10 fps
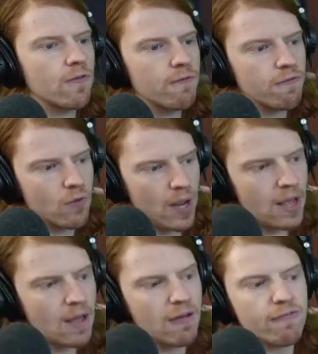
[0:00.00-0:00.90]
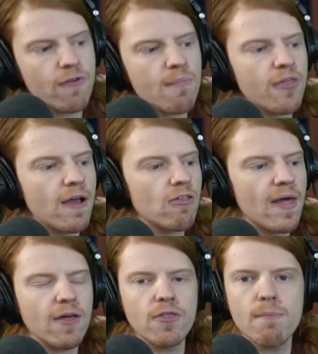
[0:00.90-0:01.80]
free from things
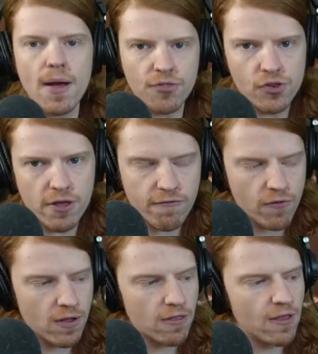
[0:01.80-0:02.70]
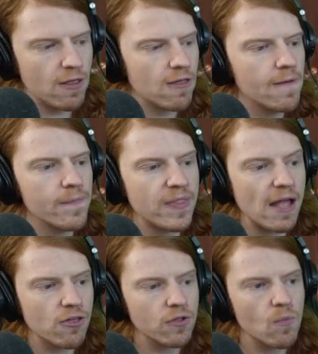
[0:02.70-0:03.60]
like the monthlies, for instance.
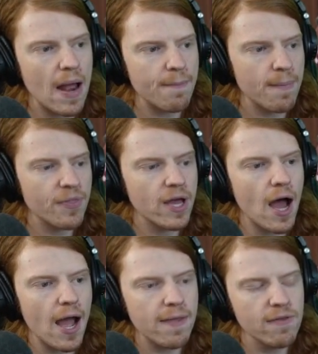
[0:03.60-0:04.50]
That's going to wrap up the guide.